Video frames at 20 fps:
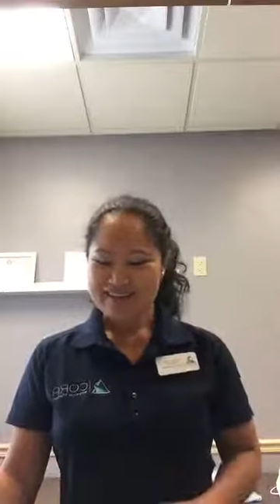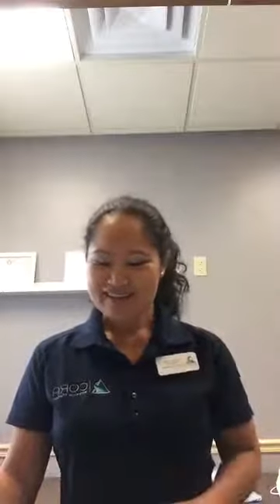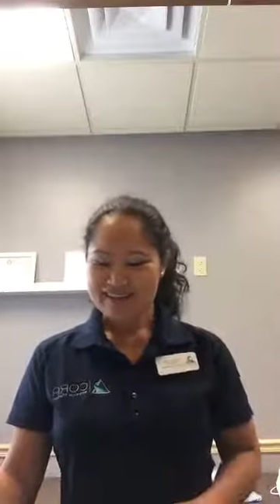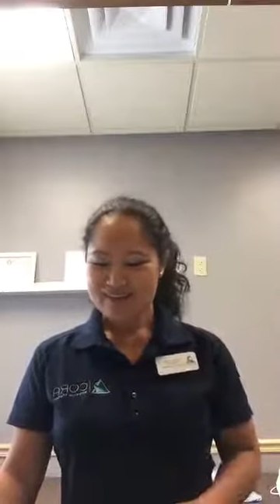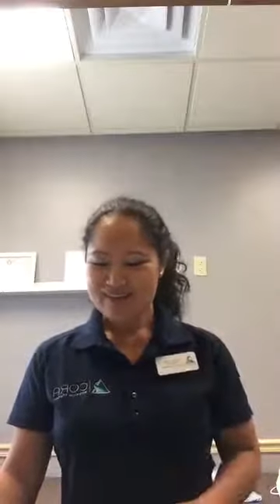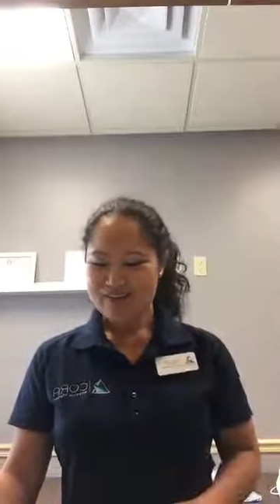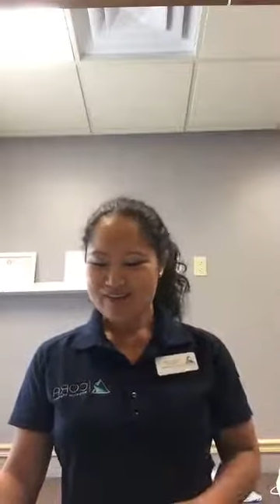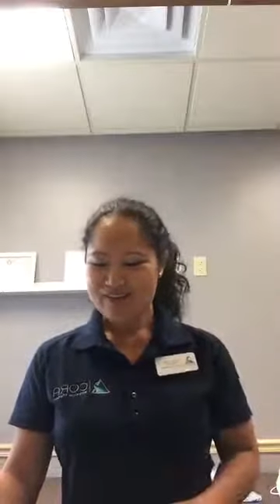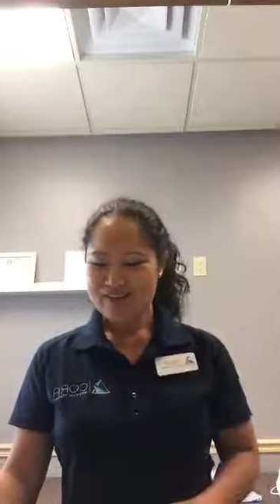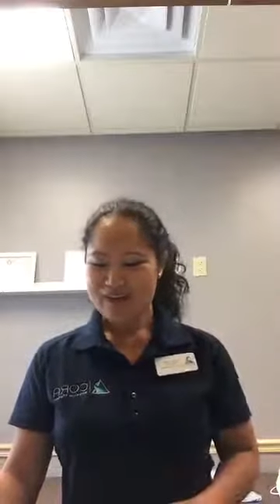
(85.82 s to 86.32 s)

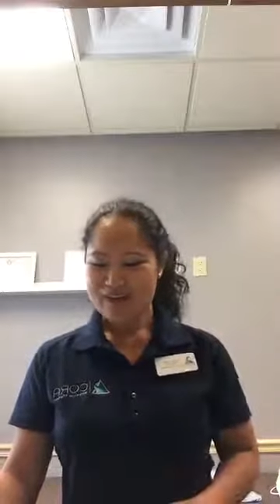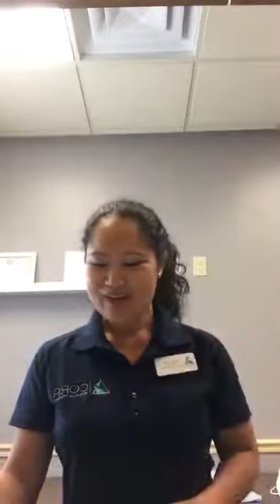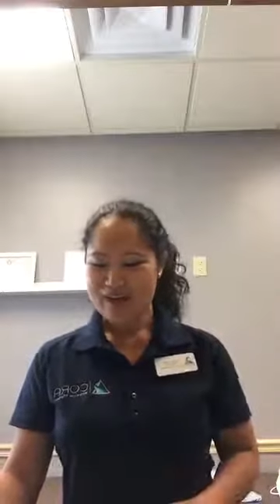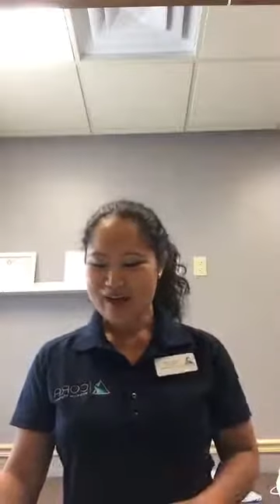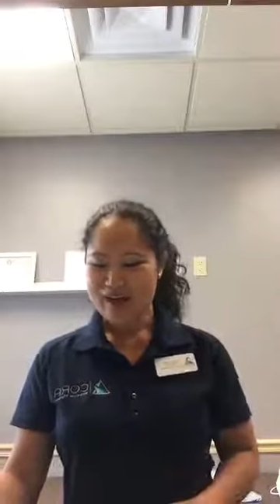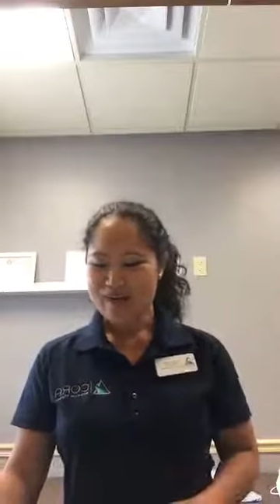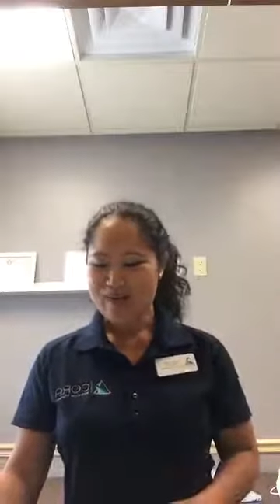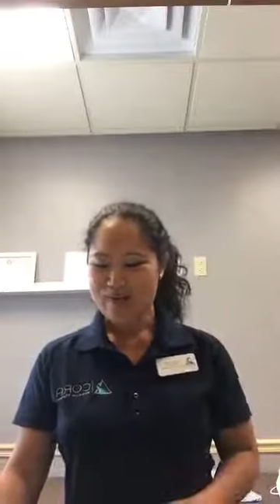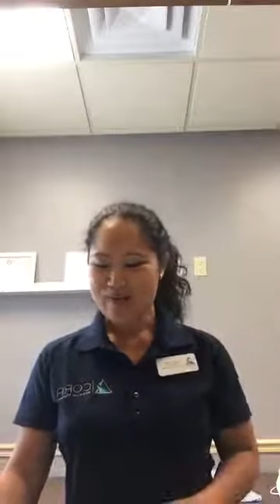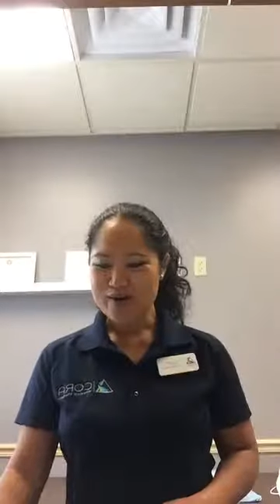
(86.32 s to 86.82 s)
So
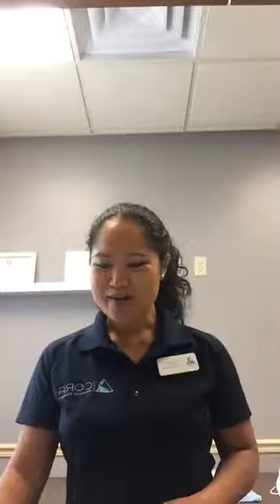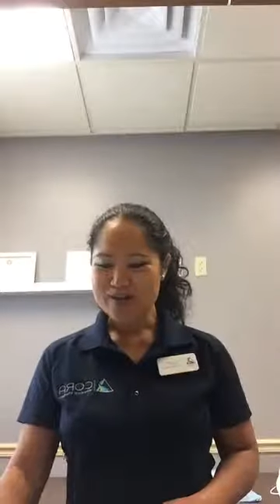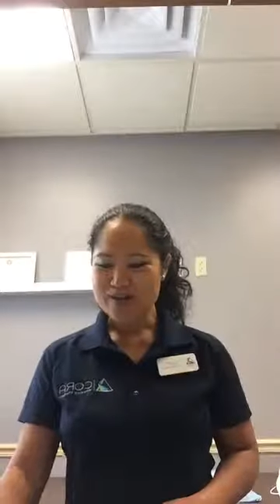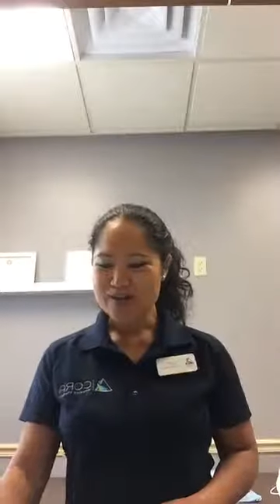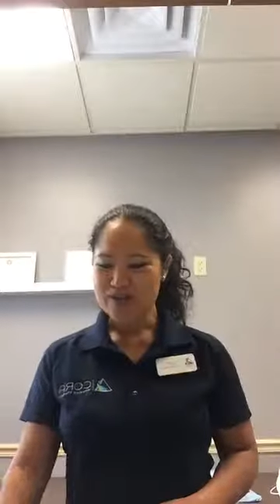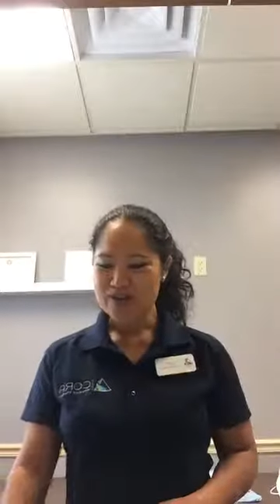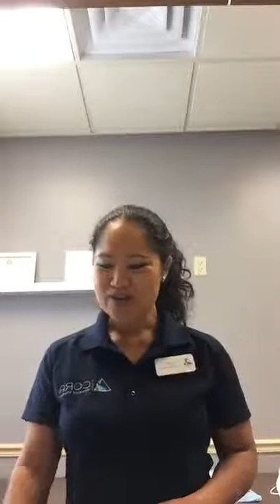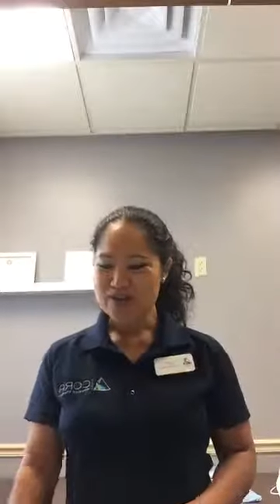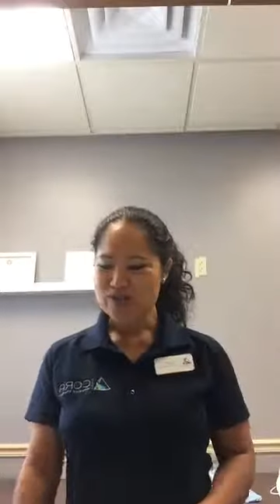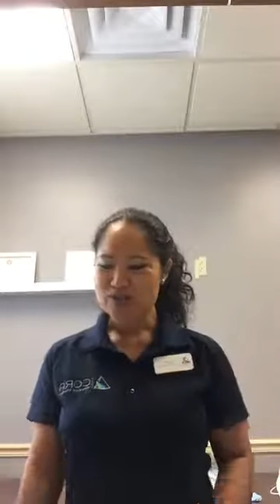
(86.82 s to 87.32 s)
I
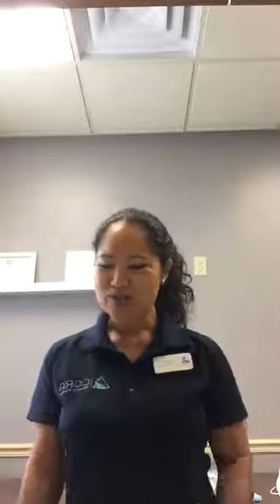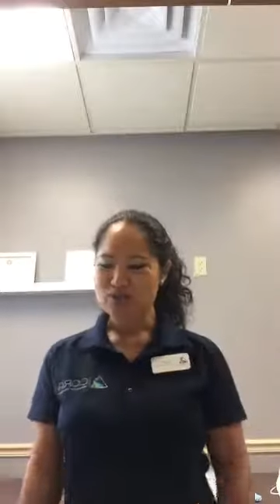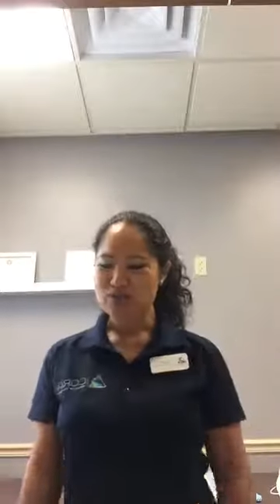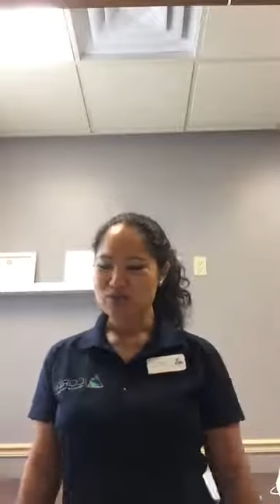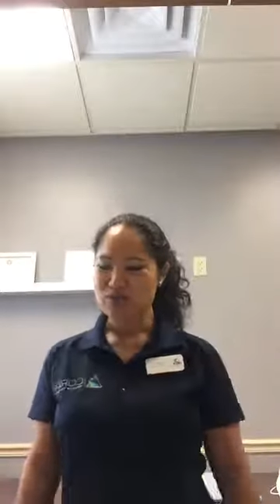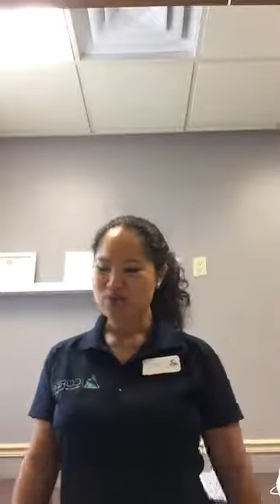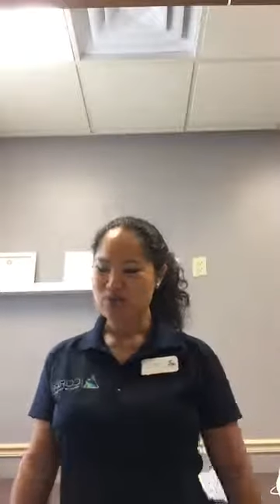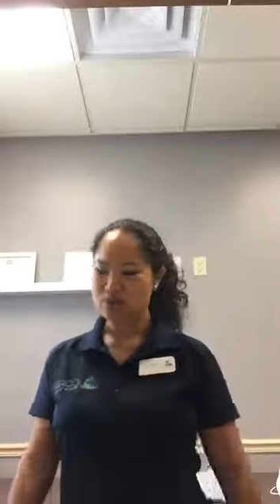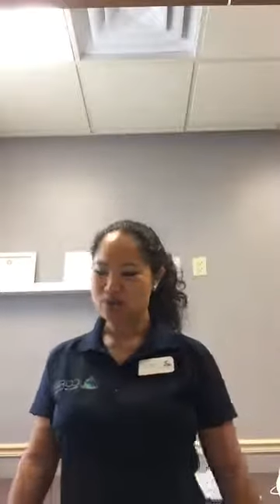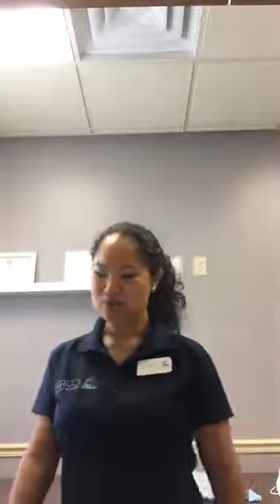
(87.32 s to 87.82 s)
wanted
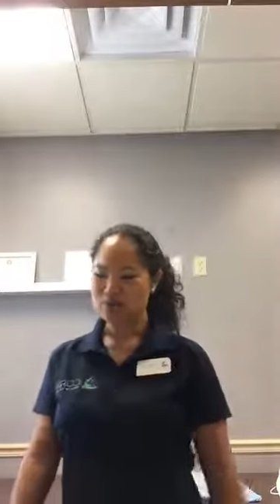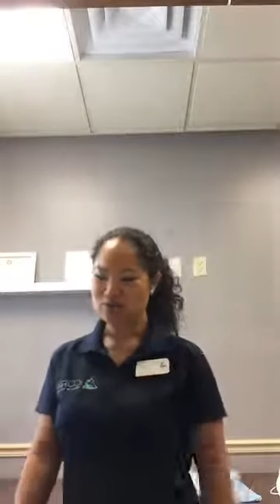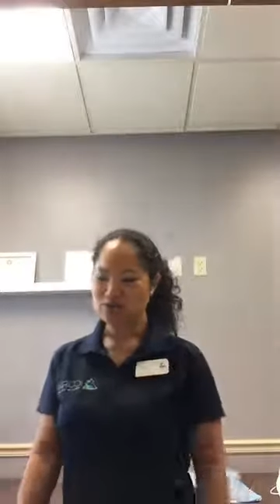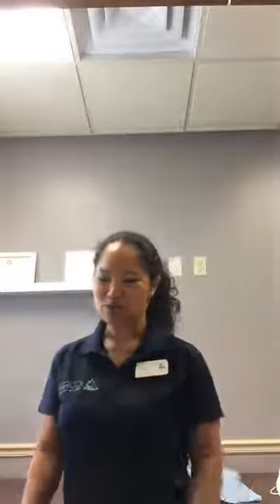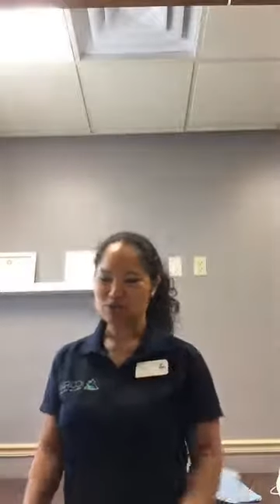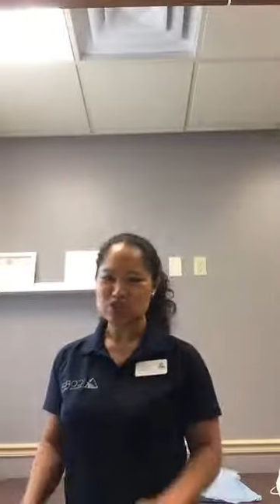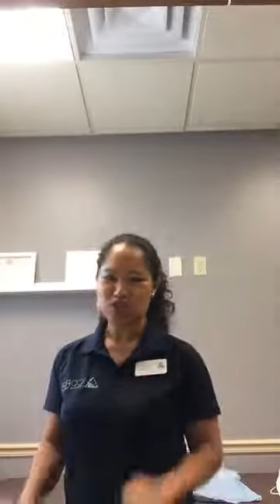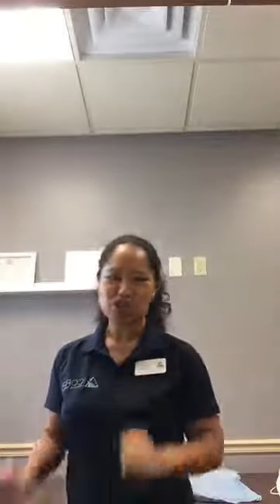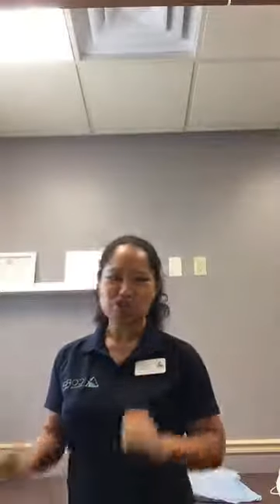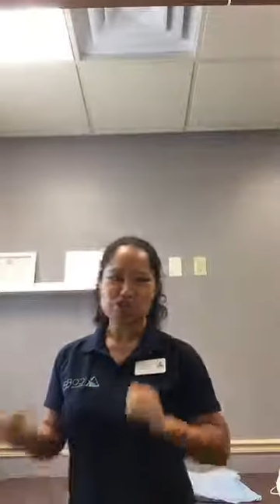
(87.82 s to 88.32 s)

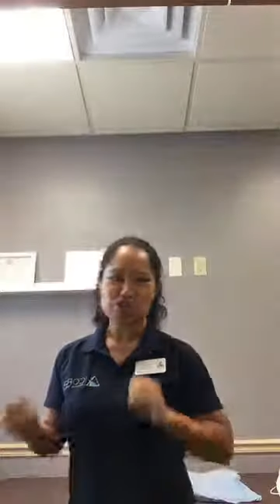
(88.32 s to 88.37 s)
to